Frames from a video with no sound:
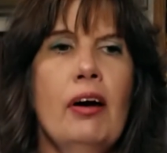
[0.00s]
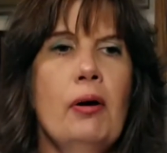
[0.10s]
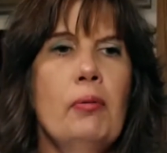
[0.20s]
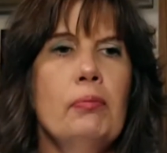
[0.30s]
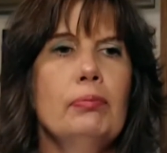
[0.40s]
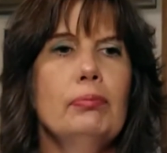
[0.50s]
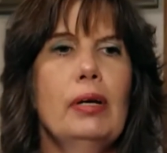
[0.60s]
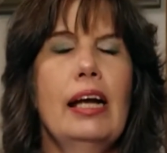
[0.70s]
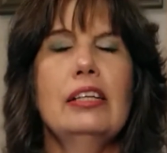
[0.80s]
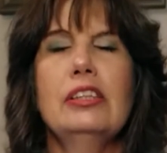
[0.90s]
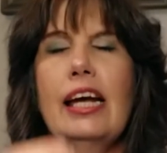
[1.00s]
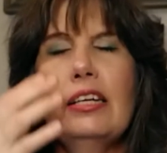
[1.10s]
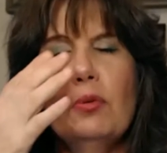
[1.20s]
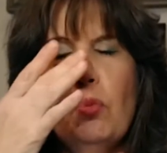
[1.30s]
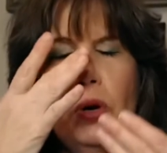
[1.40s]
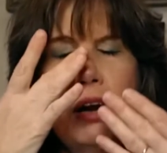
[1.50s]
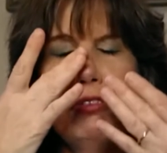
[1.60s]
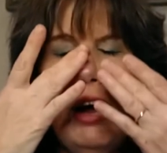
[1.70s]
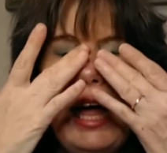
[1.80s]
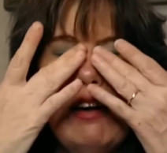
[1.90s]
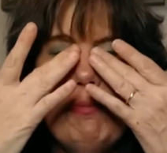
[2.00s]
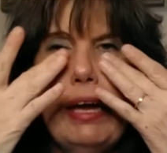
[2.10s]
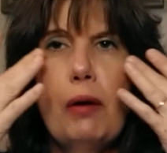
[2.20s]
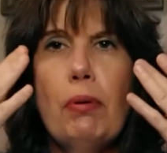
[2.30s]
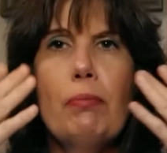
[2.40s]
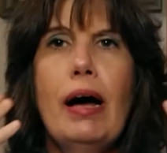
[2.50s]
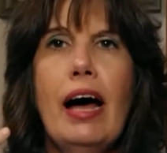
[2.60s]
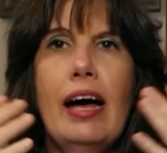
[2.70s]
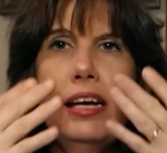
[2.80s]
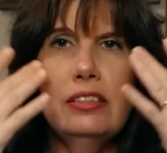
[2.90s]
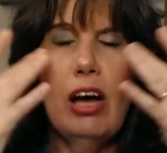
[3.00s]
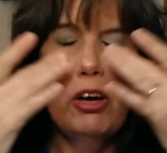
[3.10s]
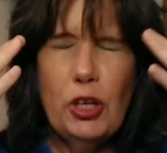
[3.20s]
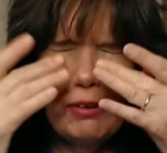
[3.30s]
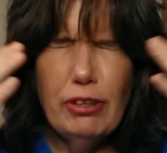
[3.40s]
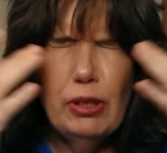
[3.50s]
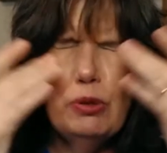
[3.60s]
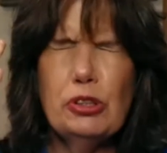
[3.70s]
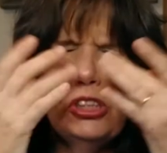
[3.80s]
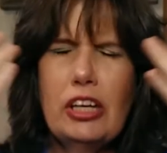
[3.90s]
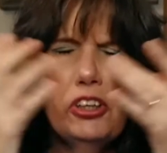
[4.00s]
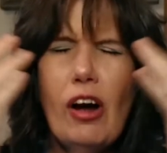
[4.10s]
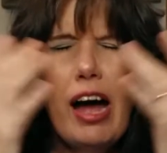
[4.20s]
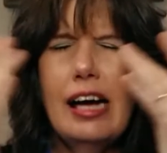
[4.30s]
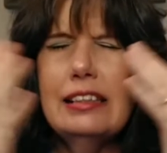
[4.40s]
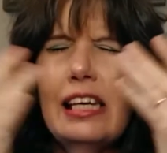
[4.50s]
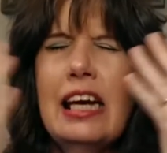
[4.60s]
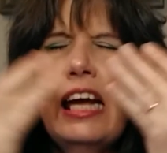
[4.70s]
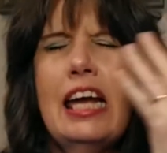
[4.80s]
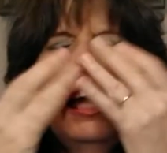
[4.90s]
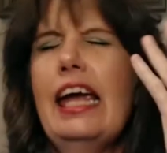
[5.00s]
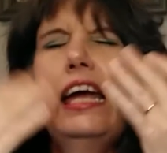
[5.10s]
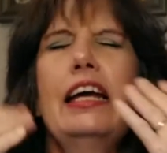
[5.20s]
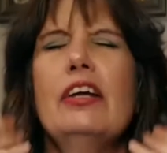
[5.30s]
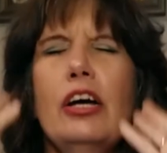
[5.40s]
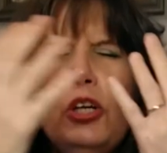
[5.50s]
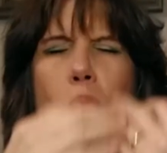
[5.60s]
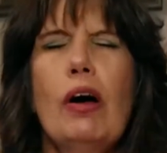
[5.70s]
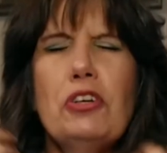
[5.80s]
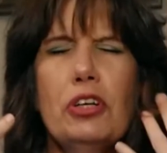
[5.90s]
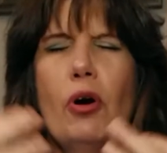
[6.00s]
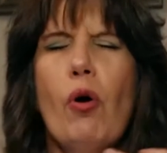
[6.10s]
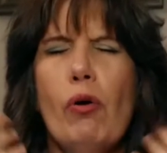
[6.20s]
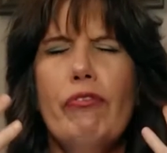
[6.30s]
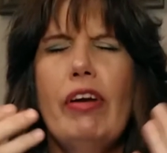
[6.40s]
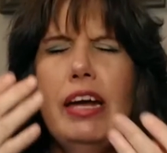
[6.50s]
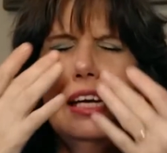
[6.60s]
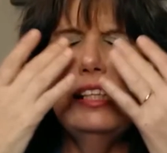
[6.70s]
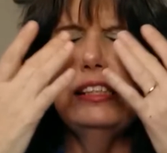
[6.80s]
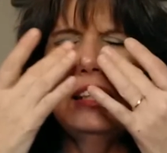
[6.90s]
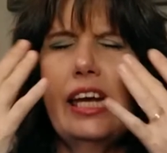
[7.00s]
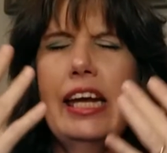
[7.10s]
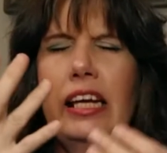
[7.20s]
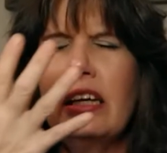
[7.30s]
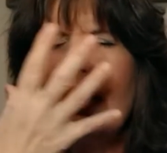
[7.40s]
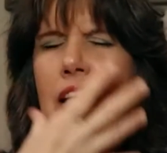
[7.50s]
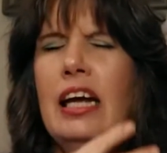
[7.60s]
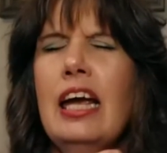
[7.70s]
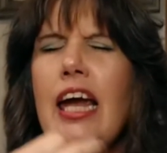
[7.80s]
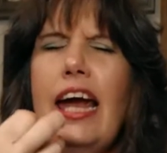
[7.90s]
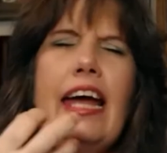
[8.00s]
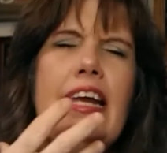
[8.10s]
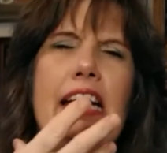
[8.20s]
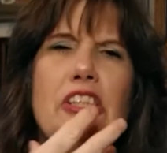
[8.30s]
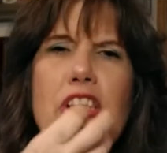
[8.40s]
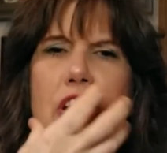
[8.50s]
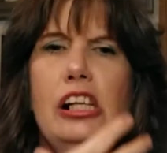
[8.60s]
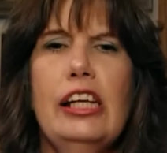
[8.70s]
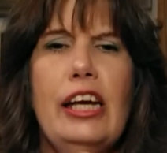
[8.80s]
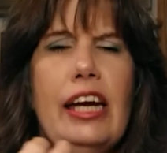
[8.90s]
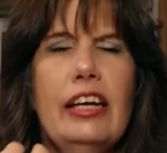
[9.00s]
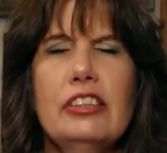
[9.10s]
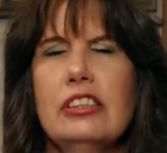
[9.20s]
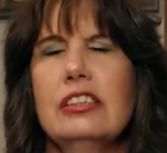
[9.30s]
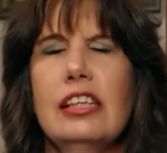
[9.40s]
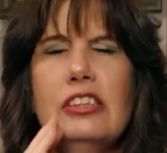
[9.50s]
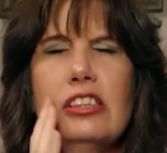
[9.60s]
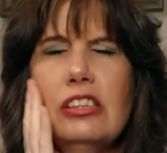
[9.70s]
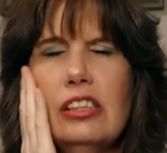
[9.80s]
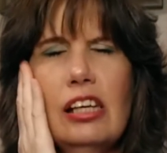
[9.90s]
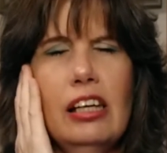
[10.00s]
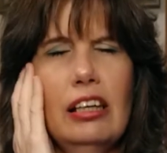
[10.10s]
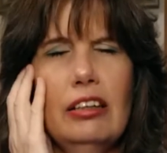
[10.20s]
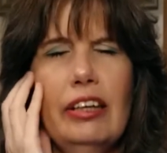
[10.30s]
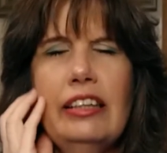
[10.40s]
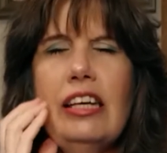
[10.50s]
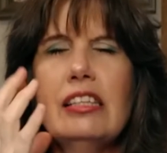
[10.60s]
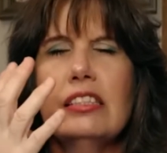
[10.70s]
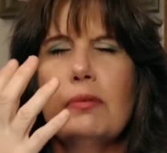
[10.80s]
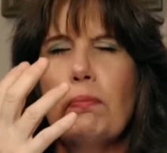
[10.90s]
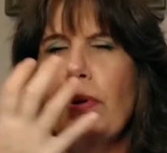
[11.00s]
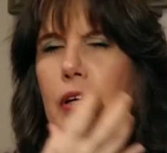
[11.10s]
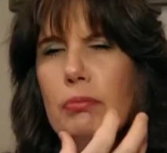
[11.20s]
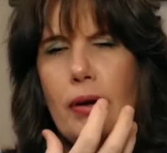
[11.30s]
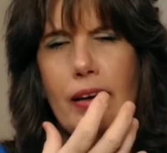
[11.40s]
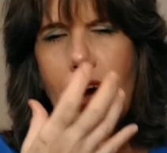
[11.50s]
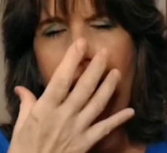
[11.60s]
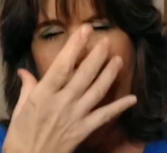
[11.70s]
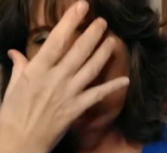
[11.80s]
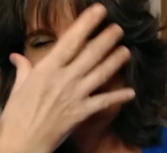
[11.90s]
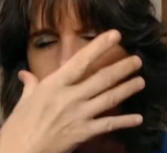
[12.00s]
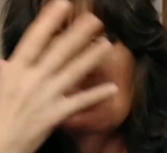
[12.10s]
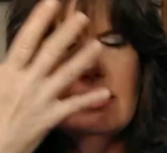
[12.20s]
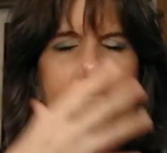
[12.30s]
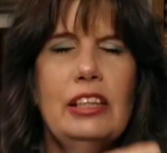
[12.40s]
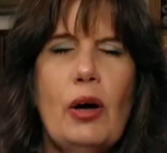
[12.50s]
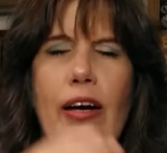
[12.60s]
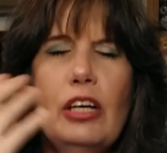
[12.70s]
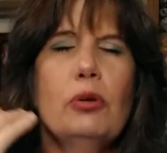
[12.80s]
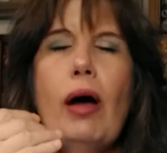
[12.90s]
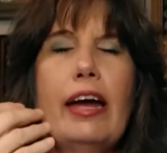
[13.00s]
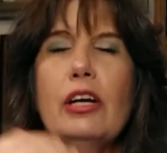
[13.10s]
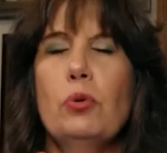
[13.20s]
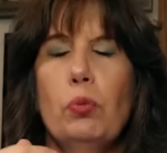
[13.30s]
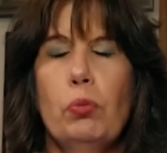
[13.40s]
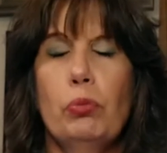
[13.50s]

um, it's it, whenever I have makeup on my eyes, all you have to do is just shut your eyes. And uh, you wash your whole face. And uh, and it just clean it just it just uh it doesn't burn my eyes you know i can i can